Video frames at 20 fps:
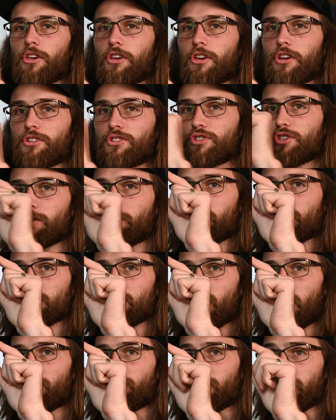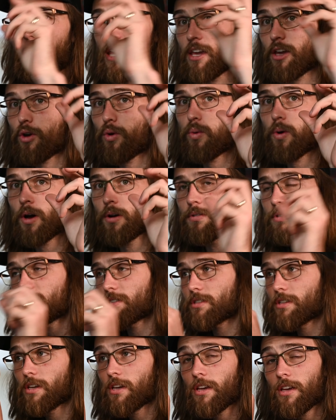consumers love it, in
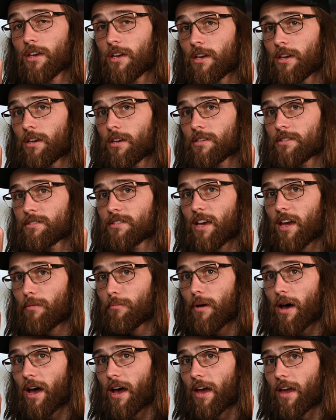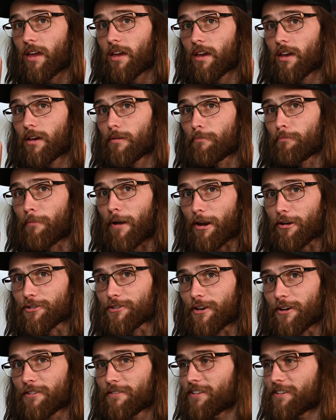quotes, said by Microsoft.